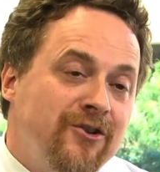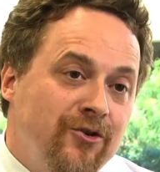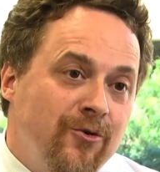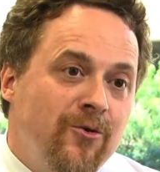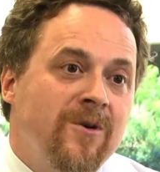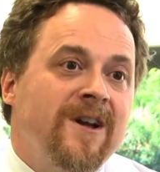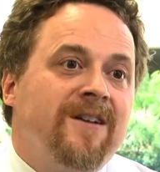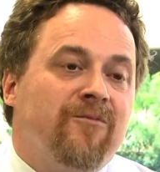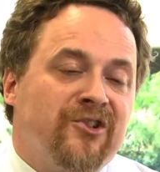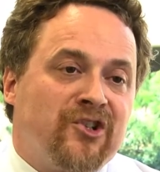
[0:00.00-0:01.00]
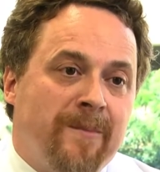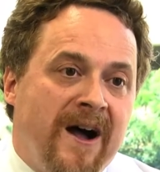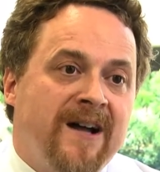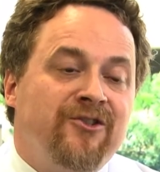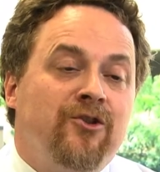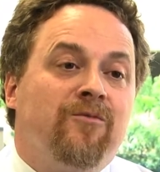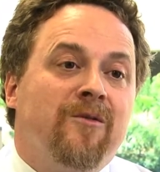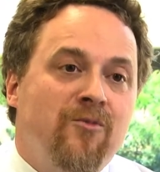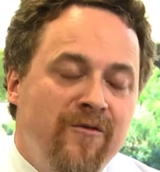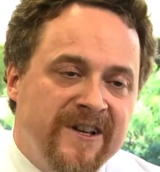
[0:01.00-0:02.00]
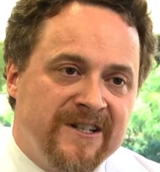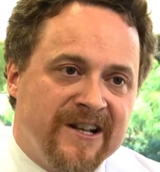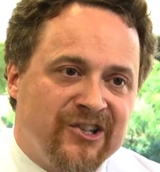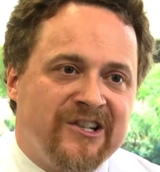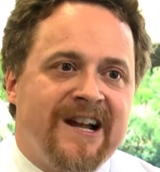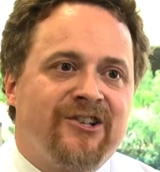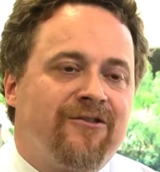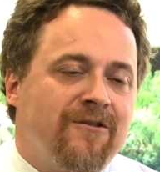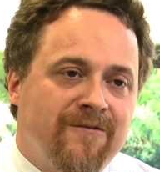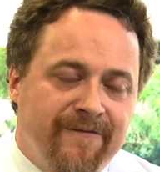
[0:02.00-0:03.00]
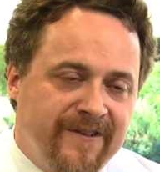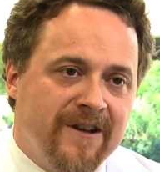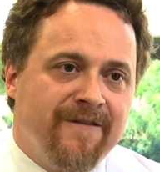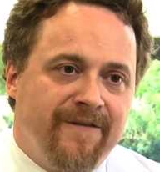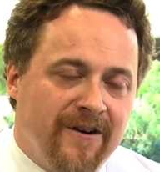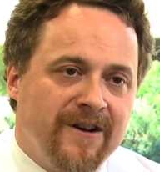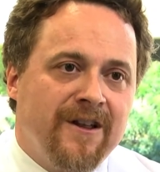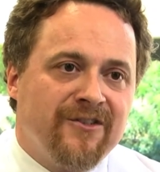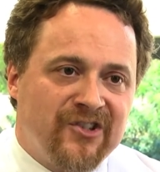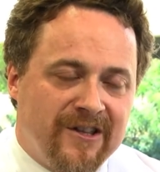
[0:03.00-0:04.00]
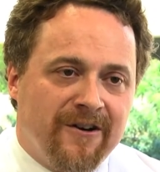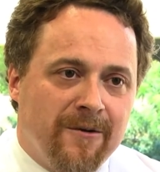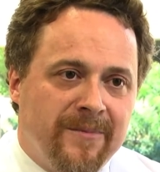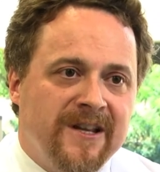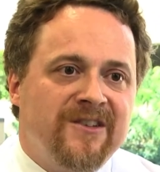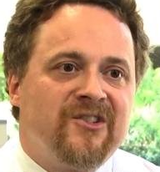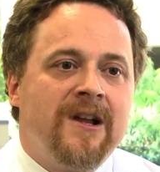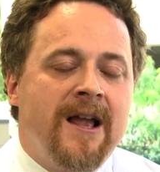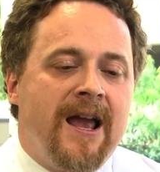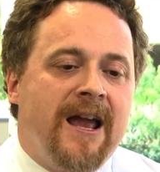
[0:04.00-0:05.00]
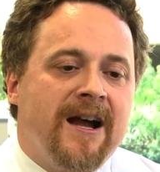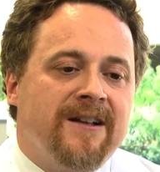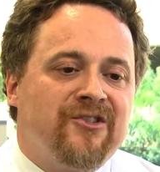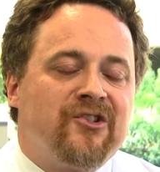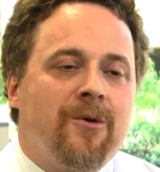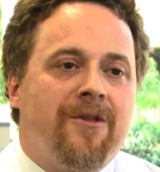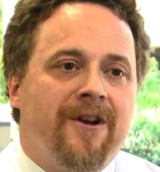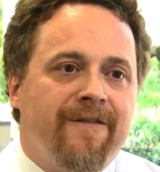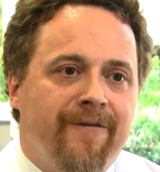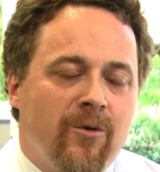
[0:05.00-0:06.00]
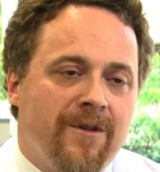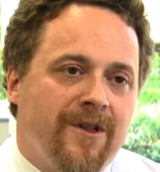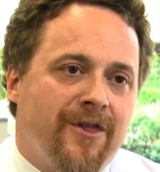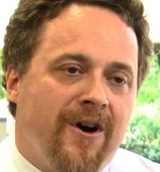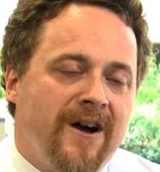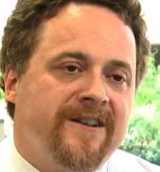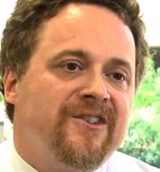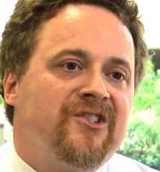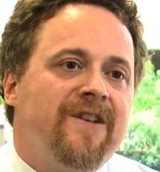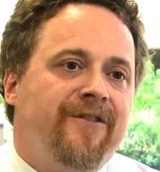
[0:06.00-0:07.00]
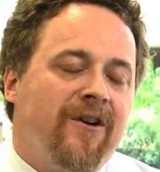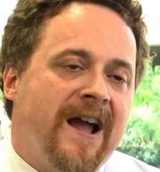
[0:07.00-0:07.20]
do respond to removing testosterone via various therapies. And so, therefore, the thought is if you're